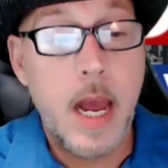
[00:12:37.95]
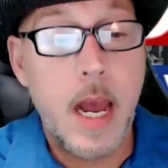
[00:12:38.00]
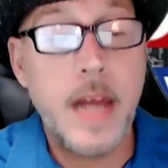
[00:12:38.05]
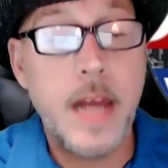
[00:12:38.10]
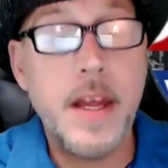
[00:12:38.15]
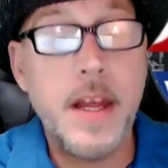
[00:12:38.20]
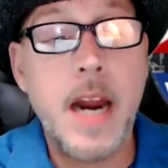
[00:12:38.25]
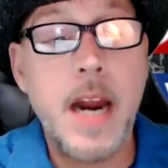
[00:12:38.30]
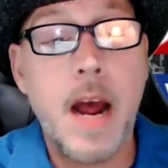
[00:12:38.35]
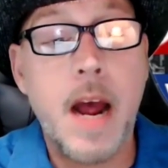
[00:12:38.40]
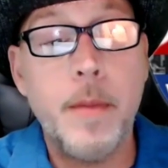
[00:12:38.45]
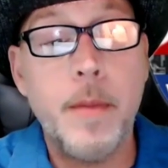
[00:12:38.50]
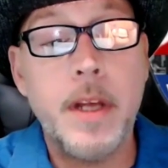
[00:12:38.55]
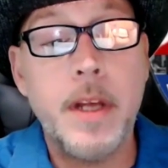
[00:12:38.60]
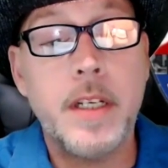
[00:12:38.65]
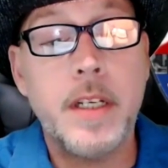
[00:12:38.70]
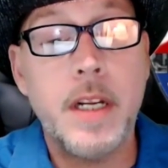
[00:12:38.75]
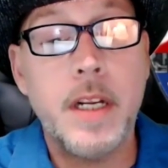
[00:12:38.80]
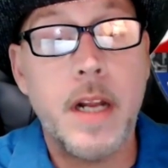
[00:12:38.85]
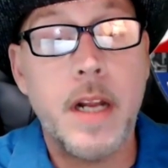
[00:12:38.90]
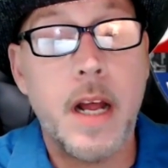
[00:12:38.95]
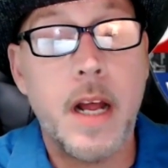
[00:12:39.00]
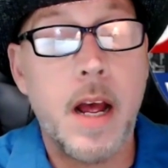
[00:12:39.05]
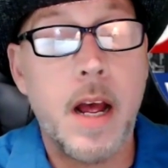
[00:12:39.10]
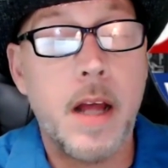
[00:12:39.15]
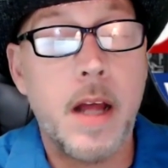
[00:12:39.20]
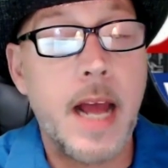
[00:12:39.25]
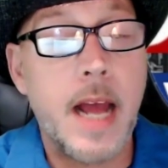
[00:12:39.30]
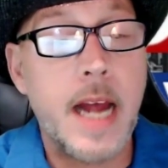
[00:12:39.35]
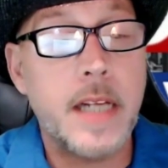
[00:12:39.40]
And then I'll mention
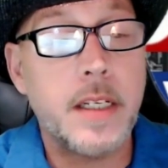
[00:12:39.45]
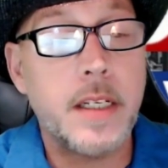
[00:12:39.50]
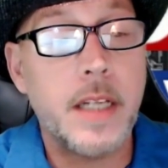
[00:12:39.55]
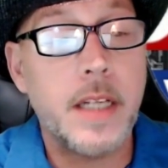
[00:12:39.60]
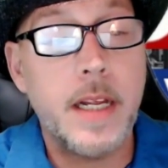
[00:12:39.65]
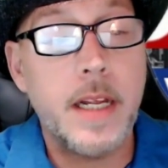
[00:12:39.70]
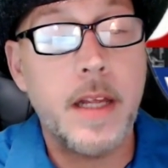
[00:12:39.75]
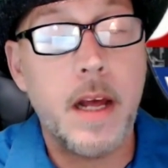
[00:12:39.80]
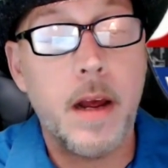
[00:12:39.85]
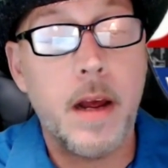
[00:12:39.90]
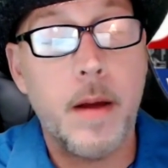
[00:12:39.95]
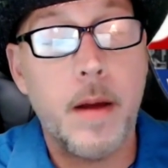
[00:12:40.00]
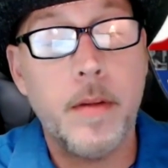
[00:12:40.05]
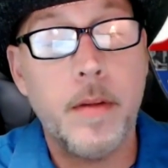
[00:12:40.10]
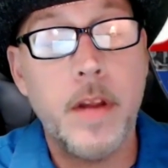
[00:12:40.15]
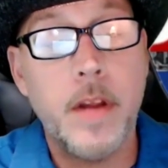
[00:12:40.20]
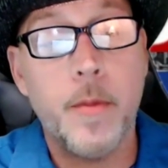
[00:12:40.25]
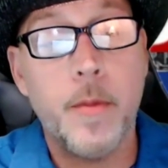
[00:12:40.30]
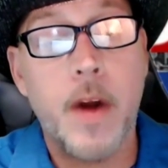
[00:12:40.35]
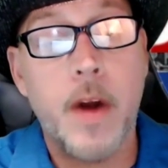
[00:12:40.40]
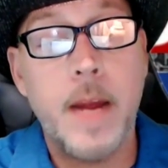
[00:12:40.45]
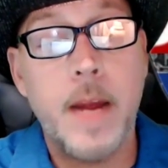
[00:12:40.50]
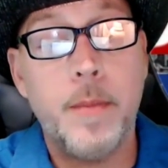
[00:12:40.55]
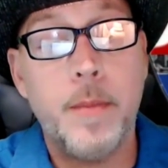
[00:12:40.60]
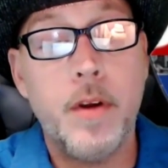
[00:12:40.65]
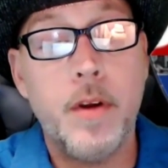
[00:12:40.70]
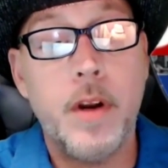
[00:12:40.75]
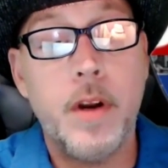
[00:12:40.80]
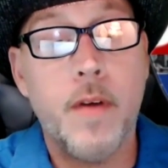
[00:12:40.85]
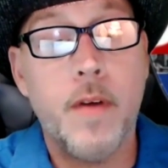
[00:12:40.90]
lastly the number 8
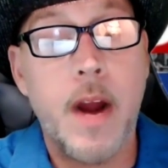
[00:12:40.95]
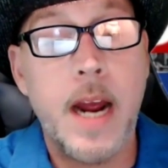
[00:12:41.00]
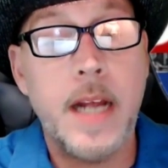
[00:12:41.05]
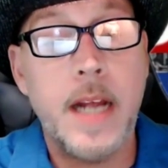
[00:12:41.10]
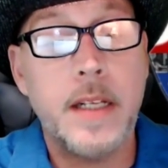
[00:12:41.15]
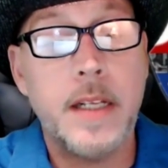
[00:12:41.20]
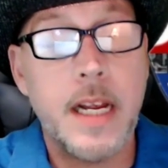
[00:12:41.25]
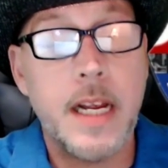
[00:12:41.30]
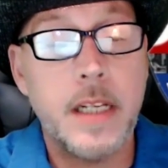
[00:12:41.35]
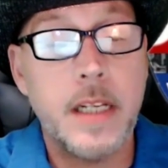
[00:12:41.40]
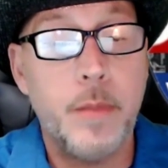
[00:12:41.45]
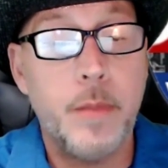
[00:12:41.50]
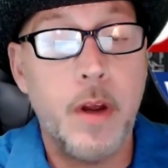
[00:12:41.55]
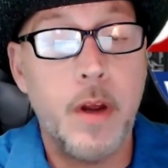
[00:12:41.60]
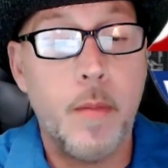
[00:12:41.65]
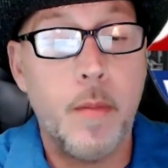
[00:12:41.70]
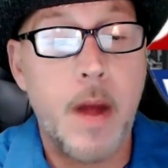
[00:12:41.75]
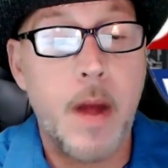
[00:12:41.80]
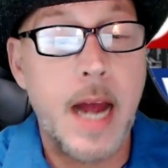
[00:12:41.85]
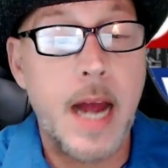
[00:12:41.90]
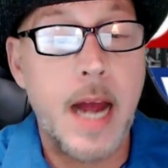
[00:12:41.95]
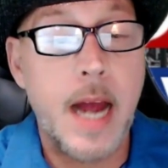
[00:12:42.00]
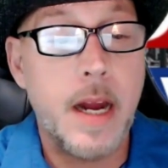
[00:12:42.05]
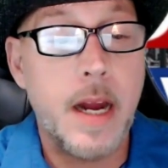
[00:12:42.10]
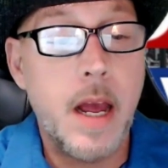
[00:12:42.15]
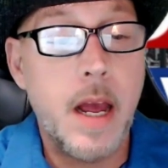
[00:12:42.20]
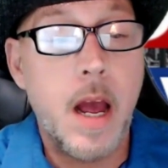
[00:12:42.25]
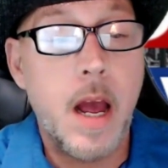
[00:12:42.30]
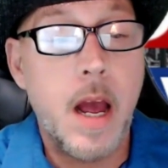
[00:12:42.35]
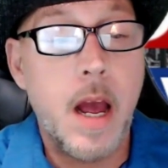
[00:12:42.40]
Beauty Reigns. That's Bill Mott.
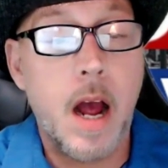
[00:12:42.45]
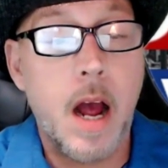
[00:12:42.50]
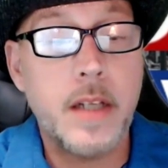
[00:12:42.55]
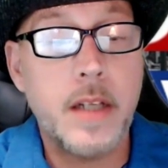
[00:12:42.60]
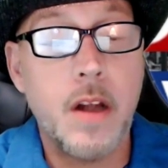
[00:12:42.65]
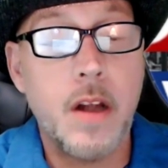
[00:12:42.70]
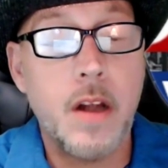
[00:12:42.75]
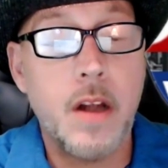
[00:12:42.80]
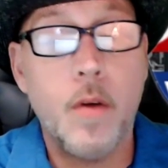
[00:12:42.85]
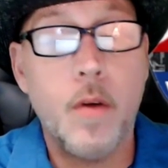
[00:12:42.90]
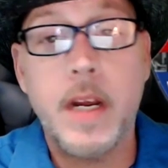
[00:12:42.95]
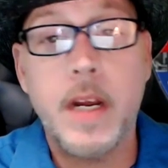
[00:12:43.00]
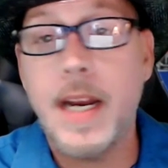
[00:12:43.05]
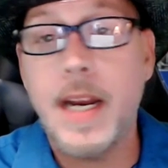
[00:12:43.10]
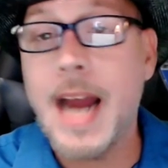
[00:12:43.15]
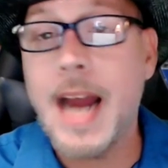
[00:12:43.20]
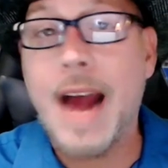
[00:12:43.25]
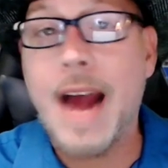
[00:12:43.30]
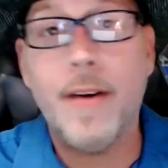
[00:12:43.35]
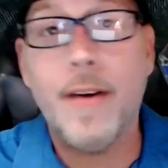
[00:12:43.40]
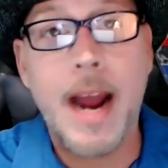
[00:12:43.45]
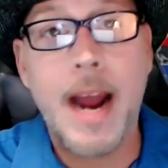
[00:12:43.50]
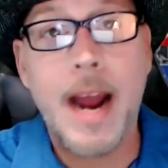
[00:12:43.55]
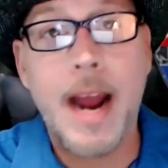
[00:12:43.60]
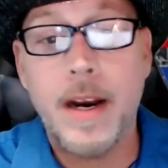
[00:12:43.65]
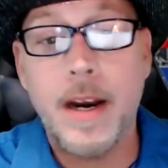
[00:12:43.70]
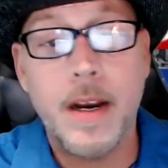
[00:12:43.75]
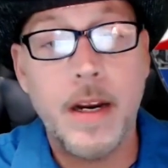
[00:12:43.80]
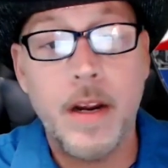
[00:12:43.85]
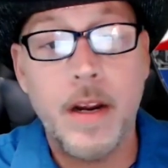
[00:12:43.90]
Also getting
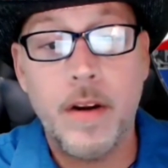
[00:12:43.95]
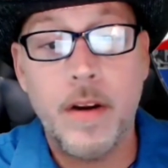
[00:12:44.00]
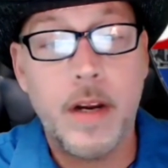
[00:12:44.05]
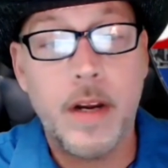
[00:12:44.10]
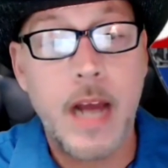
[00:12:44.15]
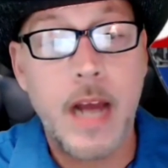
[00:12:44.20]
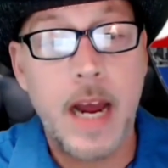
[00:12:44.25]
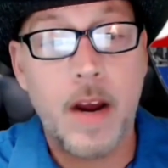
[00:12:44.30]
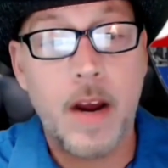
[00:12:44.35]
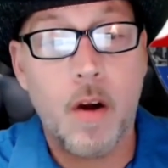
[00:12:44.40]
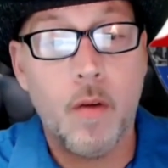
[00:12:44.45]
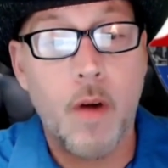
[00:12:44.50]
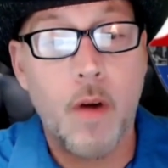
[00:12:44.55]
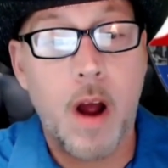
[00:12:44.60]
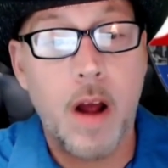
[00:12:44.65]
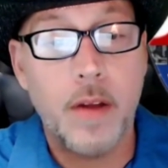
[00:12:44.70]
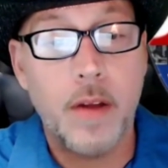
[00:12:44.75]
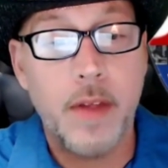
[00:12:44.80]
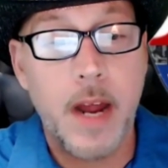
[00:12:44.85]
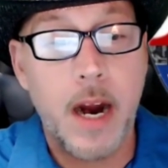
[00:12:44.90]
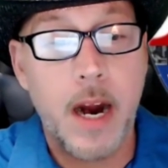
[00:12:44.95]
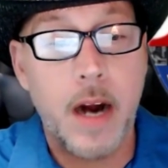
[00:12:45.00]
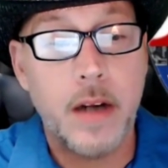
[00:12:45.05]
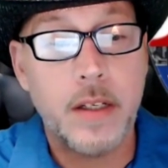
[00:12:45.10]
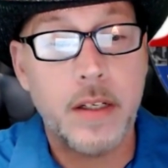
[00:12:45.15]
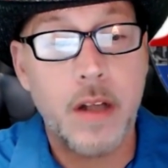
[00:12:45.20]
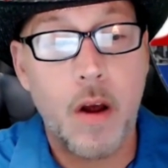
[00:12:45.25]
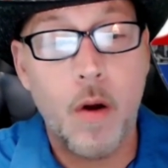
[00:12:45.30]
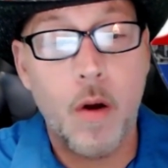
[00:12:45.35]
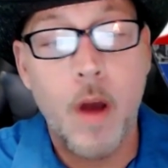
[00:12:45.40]
IRAD, you can't go wrong there.
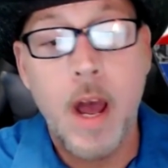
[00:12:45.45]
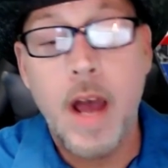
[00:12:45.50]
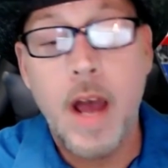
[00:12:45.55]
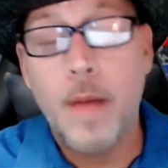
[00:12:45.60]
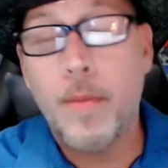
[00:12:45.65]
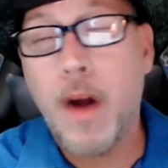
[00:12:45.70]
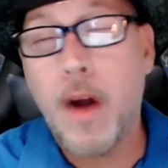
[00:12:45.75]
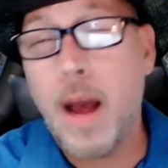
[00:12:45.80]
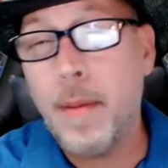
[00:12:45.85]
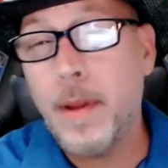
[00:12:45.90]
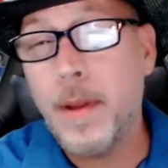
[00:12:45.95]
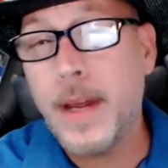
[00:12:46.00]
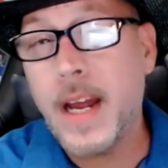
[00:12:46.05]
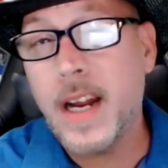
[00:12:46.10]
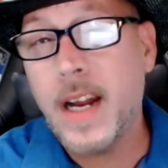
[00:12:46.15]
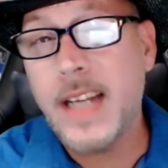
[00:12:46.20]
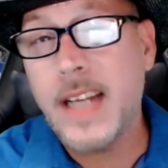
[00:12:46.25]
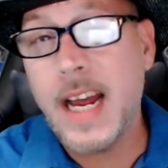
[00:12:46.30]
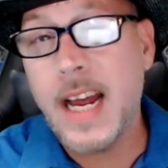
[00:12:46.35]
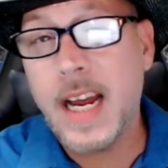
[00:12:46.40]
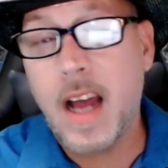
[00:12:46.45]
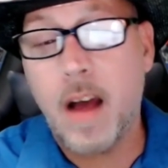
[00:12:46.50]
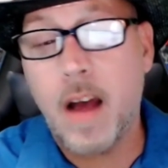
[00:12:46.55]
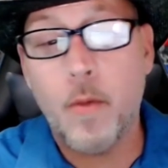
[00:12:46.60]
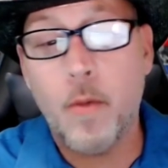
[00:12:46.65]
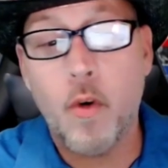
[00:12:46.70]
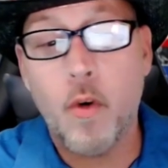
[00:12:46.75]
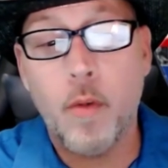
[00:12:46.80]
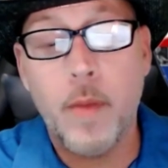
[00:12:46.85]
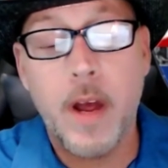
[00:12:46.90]
So probably going to take on
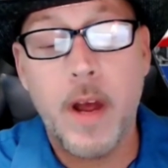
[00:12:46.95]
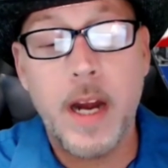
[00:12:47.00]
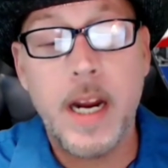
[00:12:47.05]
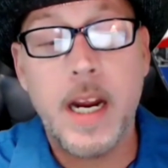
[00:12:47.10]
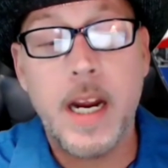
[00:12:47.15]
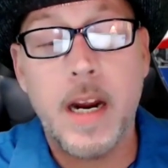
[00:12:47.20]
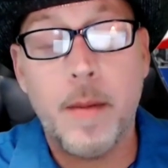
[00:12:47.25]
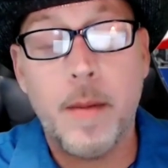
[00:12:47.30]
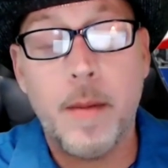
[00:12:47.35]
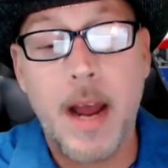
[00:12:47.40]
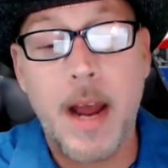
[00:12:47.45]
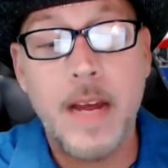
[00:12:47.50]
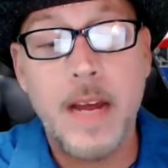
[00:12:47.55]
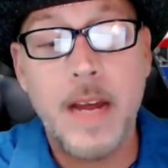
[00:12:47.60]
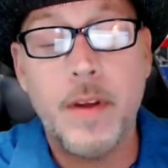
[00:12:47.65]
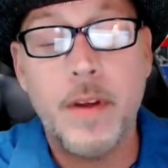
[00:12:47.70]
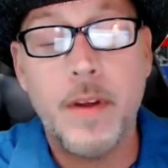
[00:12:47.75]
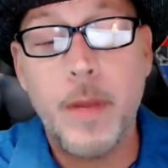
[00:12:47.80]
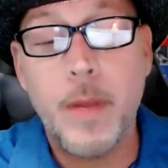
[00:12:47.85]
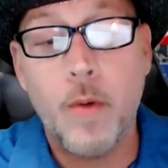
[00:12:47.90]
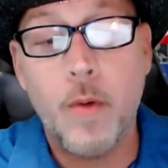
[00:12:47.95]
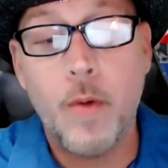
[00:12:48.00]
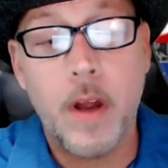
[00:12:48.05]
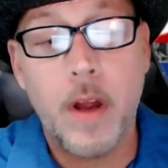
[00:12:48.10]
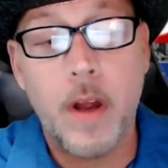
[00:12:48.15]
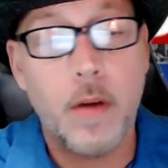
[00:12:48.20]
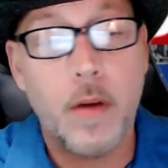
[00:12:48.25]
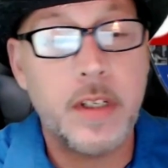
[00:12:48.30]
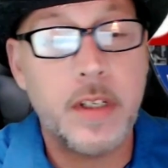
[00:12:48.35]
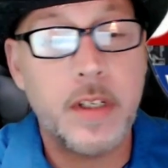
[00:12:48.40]
more money, and it might even be one of
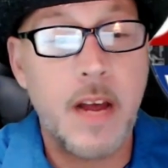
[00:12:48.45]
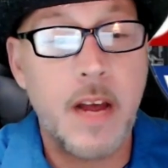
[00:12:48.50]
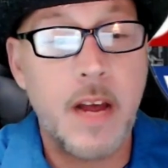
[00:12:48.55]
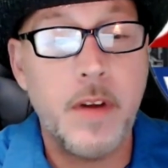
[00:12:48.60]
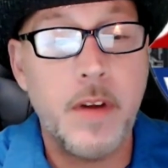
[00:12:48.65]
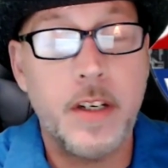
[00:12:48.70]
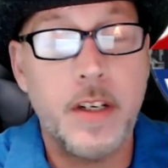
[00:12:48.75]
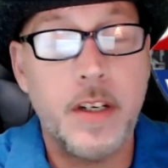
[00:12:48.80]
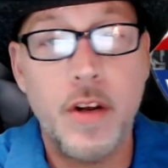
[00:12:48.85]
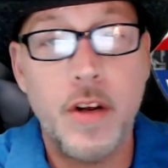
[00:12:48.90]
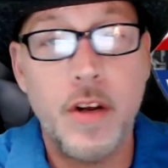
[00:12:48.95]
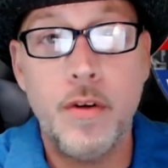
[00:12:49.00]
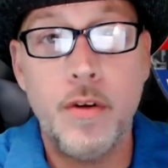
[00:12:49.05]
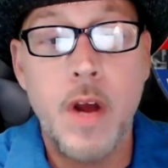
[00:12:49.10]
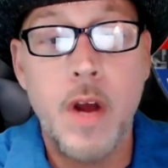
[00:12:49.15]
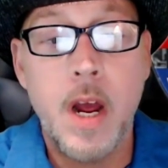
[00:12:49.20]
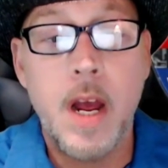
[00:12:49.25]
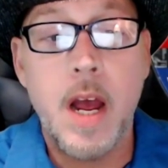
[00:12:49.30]
those 7-2.